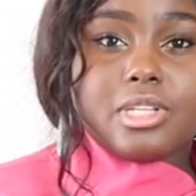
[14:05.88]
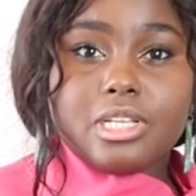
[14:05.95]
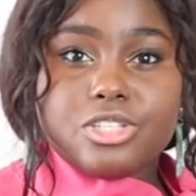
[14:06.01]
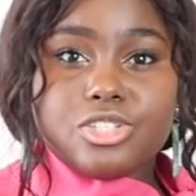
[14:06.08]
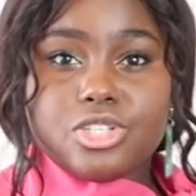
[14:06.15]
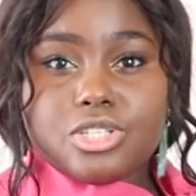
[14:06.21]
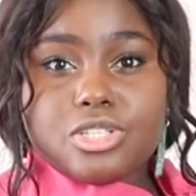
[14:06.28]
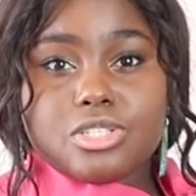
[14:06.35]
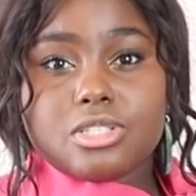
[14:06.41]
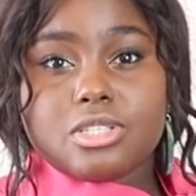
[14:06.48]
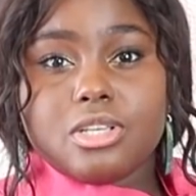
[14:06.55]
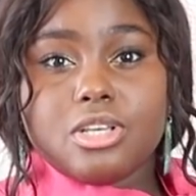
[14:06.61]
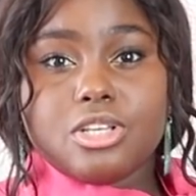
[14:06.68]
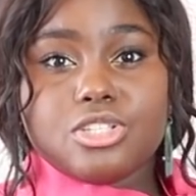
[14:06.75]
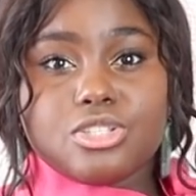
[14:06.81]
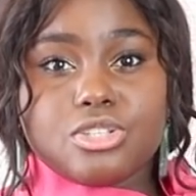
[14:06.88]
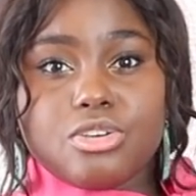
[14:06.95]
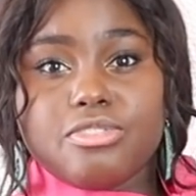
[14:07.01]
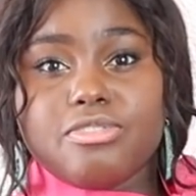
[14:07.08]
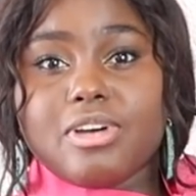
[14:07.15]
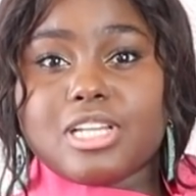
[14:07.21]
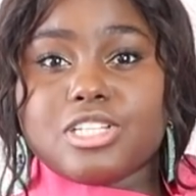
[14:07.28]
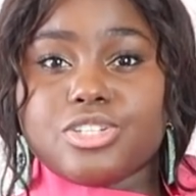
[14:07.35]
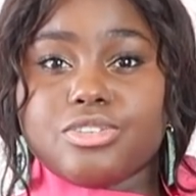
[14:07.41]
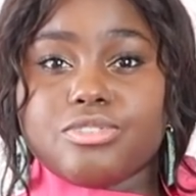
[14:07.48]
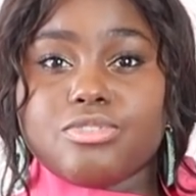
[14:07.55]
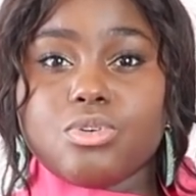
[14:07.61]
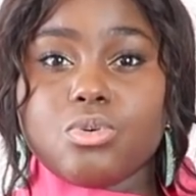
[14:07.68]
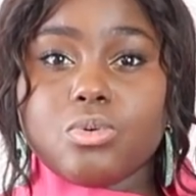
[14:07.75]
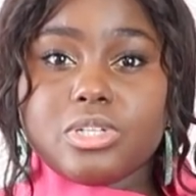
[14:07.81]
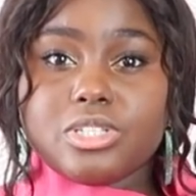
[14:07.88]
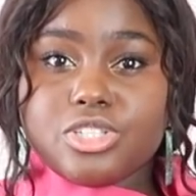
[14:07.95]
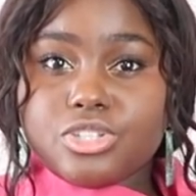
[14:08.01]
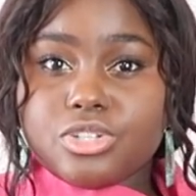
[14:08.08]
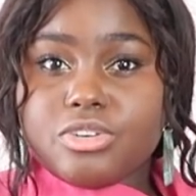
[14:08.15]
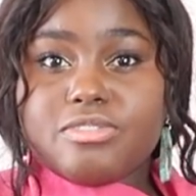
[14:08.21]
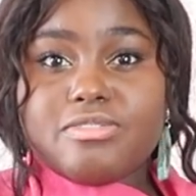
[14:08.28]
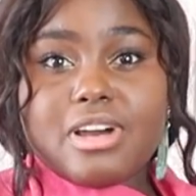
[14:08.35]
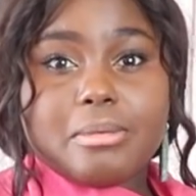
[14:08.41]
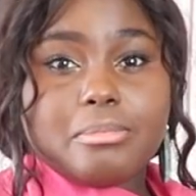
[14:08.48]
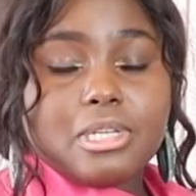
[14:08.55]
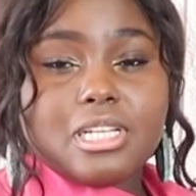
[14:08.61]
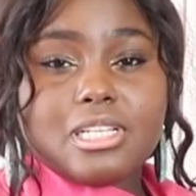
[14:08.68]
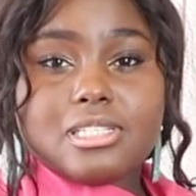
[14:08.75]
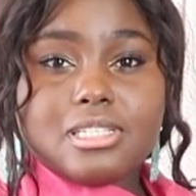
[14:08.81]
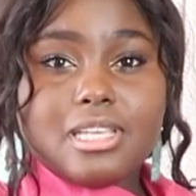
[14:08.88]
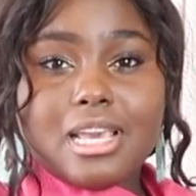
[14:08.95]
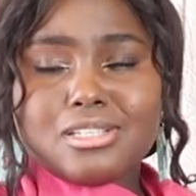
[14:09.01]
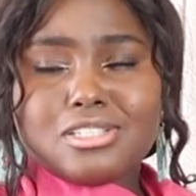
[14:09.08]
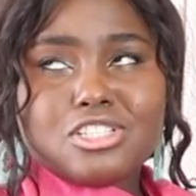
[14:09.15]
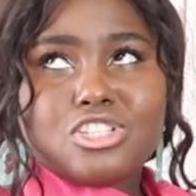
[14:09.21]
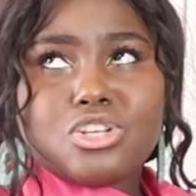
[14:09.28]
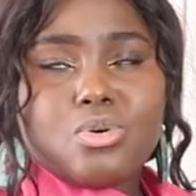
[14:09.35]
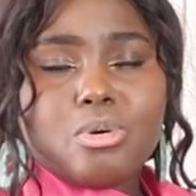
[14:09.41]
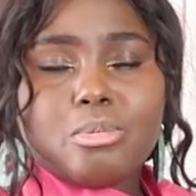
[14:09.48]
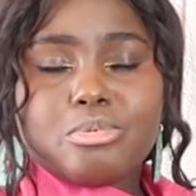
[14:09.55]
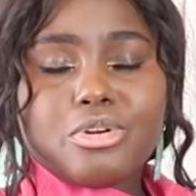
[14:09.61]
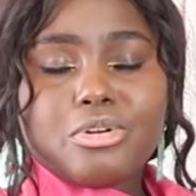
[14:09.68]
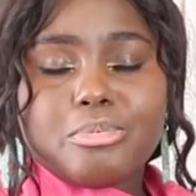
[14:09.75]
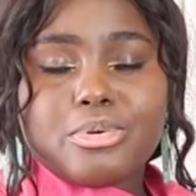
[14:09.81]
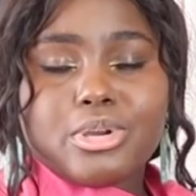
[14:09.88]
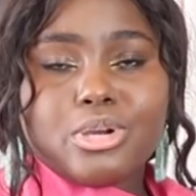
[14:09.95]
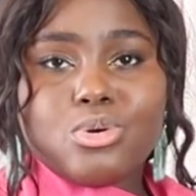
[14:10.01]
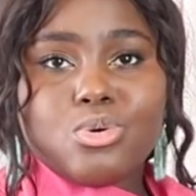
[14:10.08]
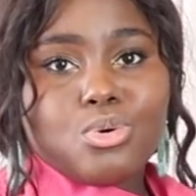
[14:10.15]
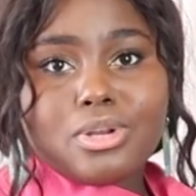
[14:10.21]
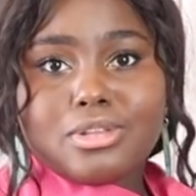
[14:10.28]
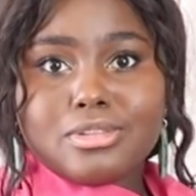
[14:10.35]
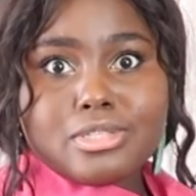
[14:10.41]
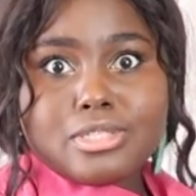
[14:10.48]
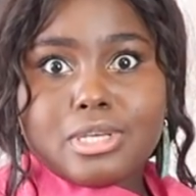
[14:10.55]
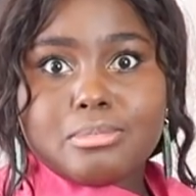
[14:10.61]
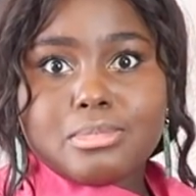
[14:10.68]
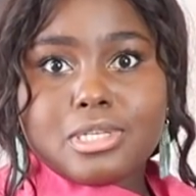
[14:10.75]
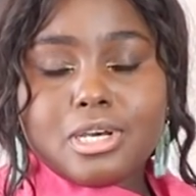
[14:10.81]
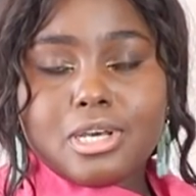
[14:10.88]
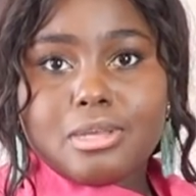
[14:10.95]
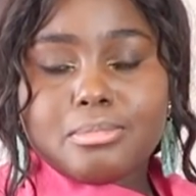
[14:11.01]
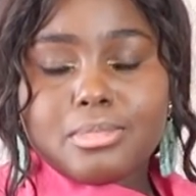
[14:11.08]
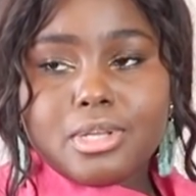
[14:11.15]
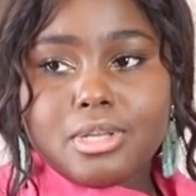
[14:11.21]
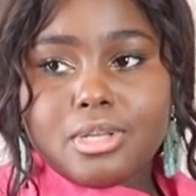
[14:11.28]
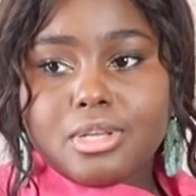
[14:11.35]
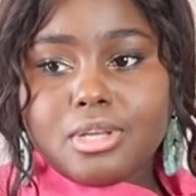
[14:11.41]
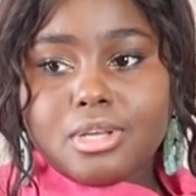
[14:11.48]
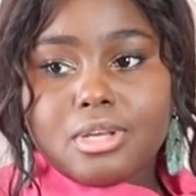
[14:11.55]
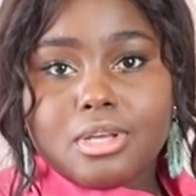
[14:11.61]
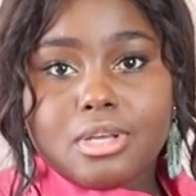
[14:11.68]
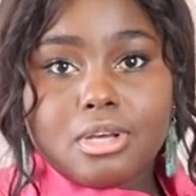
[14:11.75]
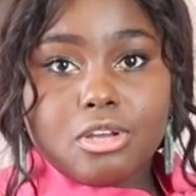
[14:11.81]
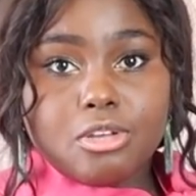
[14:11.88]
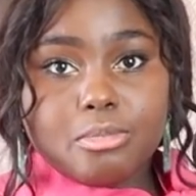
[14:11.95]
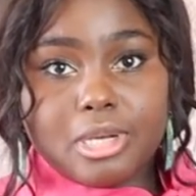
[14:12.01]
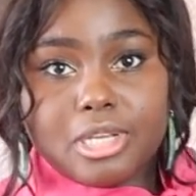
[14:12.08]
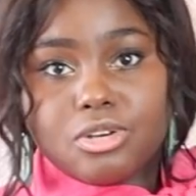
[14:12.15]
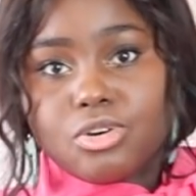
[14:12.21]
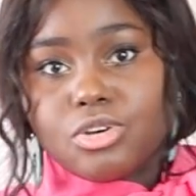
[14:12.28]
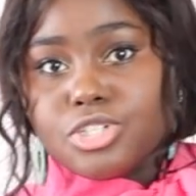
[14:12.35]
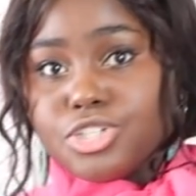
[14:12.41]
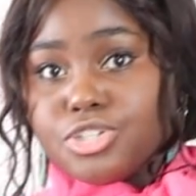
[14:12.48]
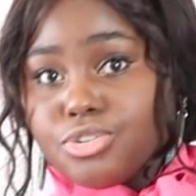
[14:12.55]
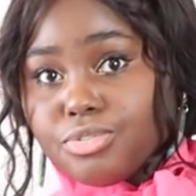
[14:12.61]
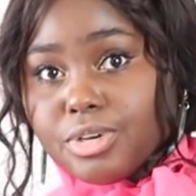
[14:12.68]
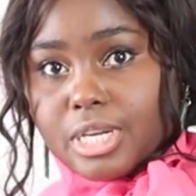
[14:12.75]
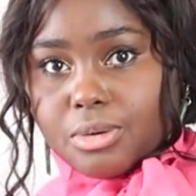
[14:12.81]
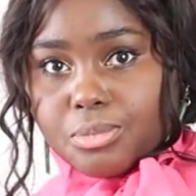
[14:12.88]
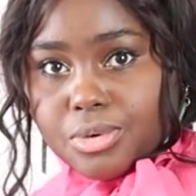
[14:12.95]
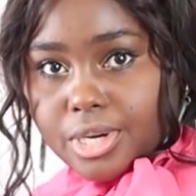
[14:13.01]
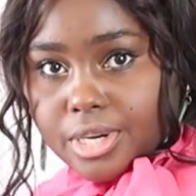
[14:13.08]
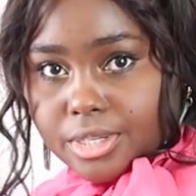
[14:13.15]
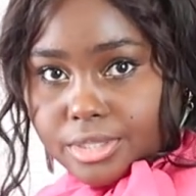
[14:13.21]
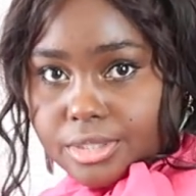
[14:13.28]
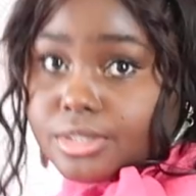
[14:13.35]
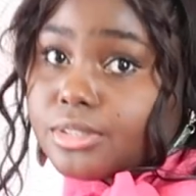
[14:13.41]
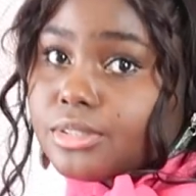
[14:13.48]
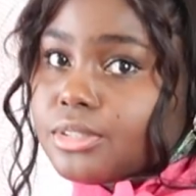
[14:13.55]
It's just so fashion forward, so fabulous, yet so appropriate all at the same time. Oh my gosh, 3-in-1.